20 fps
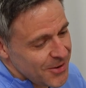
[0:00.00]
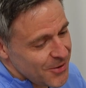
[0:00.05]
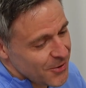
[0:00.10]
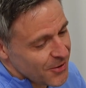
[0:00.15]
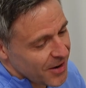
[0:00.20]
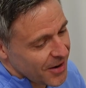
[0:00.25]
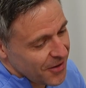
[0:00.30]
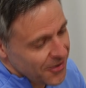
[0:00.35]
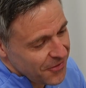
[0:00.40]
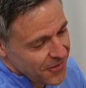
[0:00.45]
you're
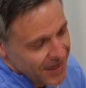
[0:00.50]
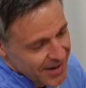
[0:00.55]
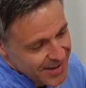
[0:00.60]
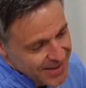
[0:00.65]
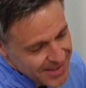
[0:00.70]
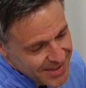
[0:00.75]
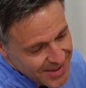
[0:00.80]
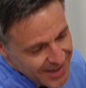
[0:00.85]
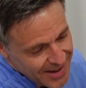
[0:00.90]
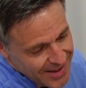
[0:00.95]
going to
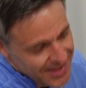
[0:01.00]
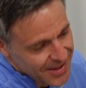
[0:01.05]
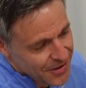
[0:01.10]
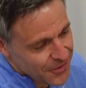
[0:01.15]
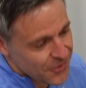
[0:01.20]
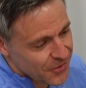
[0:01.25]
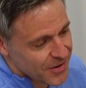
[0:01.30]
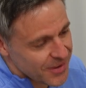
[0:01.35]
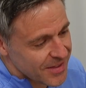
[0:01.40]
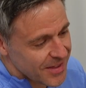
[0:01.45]
find 10
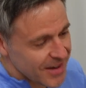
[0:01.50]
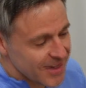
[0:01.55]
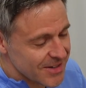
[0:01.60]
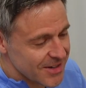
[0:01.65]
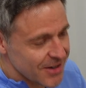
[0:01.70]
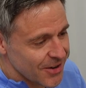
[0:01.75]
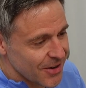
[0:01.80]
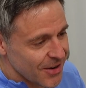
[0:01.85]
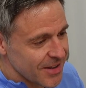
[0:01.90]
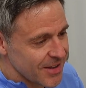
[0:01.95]
different things that
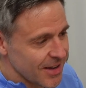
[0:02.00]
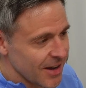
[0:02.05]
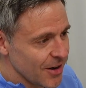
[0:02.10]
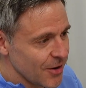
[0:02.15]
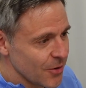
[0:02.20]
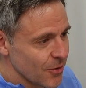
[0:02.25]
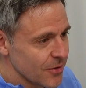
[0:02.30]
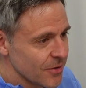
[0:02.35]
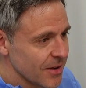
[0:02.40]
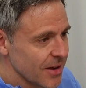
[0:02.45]
are going to tell
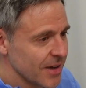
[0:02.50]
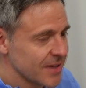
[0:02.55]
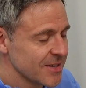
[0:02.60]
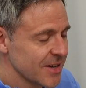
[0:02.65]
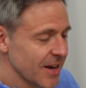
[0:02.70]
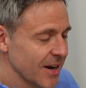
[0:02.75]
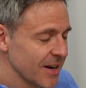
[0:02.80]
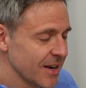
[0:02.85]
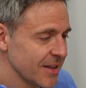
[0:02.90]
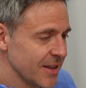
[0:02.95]
you
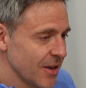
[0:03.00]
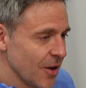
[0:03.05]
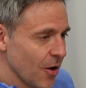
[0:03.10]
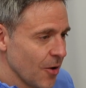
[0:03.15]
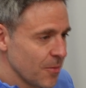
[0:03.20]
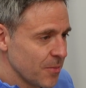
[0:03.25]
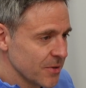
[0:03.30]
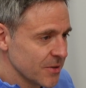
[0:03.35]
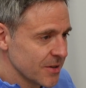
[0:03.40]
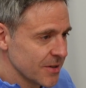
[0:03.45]
exactly the
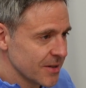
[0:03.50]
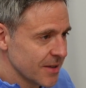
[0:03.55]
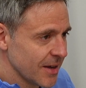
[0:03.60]
opposite.